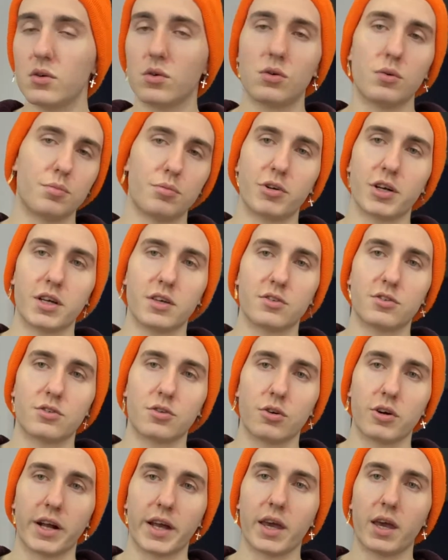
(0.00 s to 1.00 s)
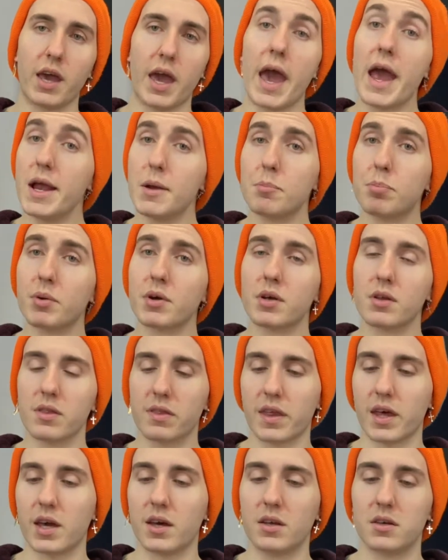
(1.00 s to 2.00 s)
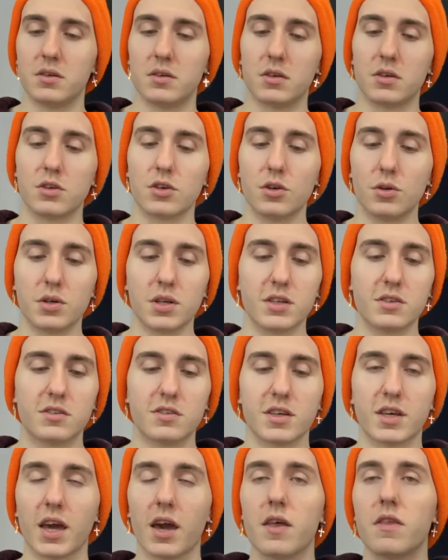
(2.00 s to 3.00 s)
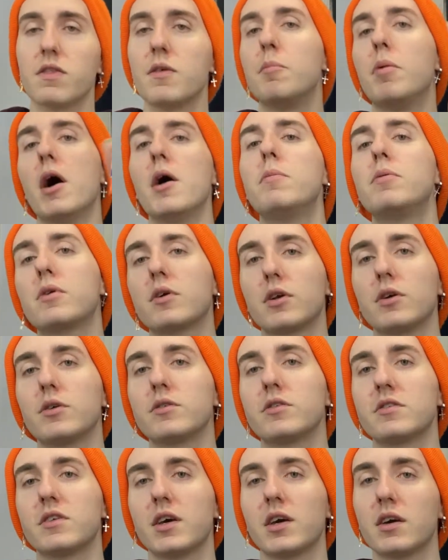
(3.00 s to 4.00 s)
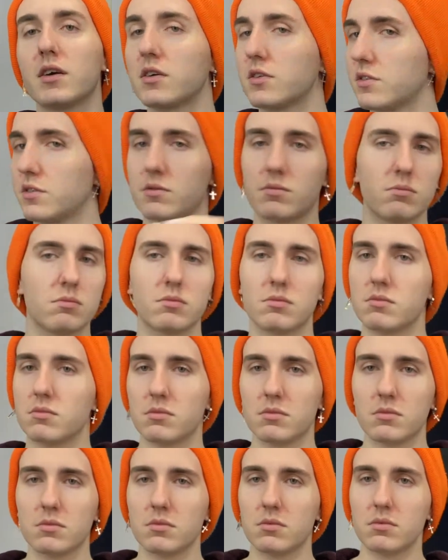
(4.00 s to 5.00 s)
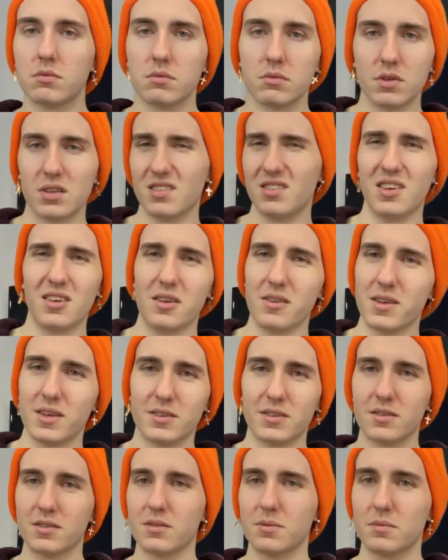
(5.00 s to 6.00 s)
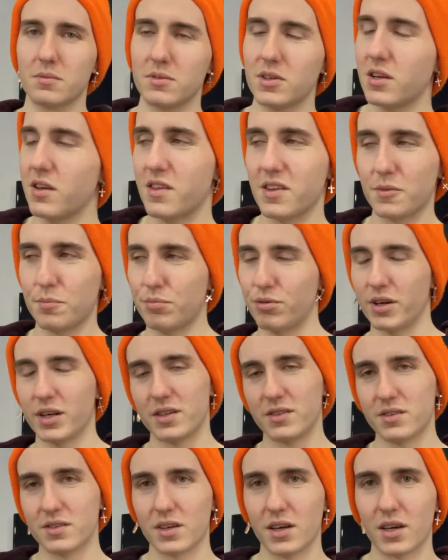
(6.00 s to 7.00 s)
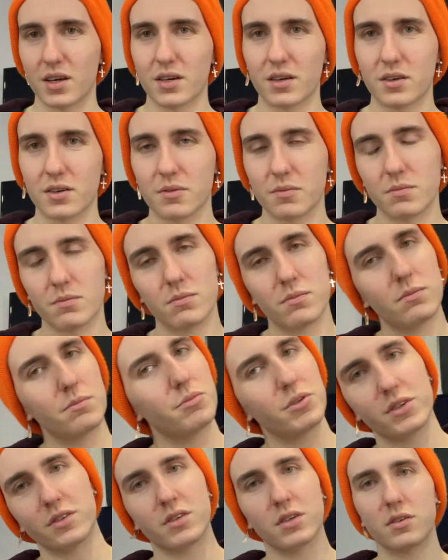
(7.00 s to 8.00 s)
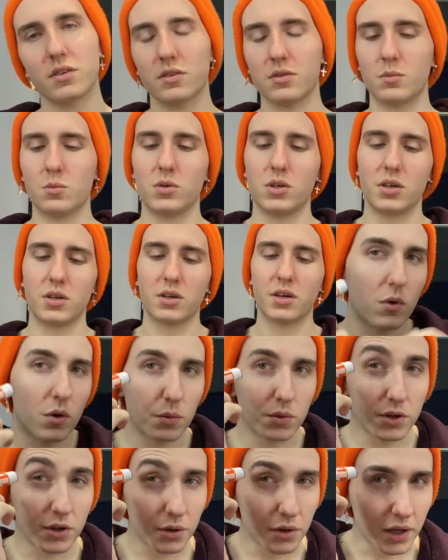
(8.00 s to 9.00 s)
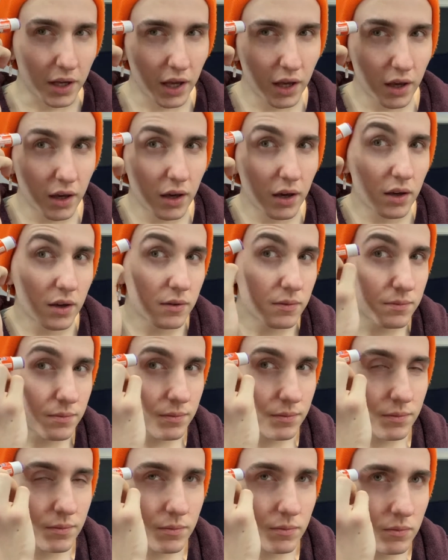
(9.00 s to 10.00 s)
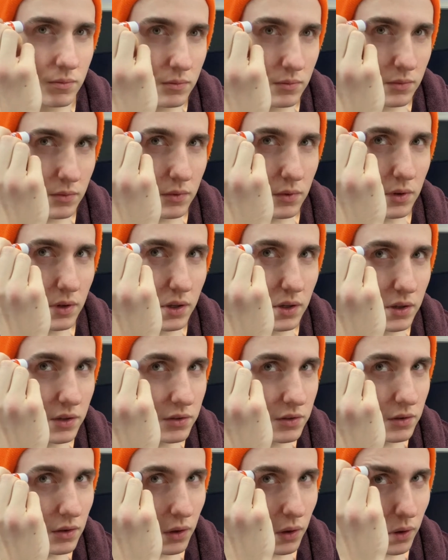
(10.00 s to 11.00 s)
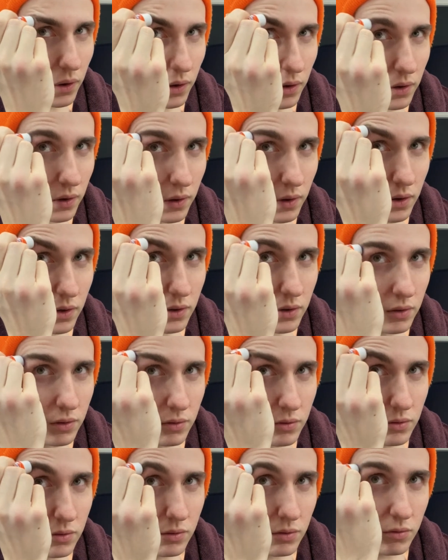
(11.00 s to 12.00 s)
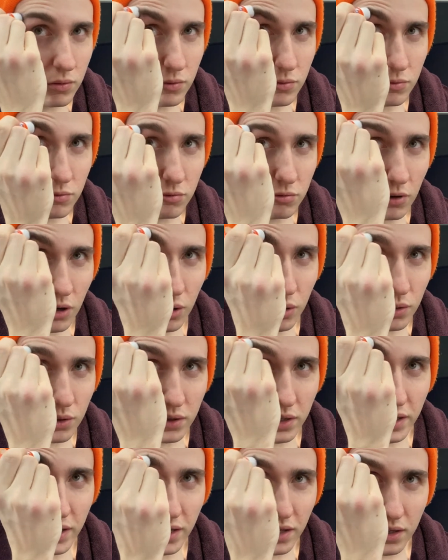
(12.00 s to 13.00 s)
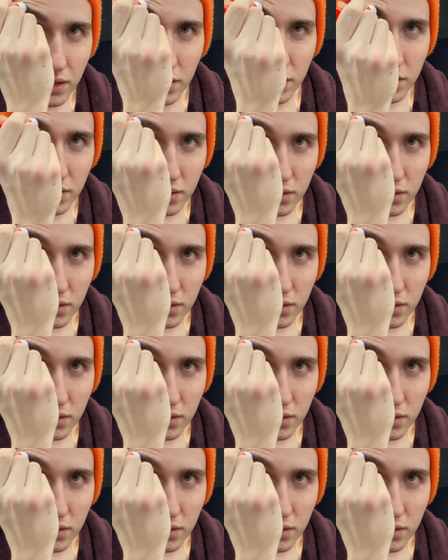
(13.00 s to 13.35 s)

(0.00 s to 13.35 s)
or a prehistoric ape, then you need to get the purple glue stick. There's none of this Pritt stick. Pritt stick doesn't work. What we're doing here is rolling it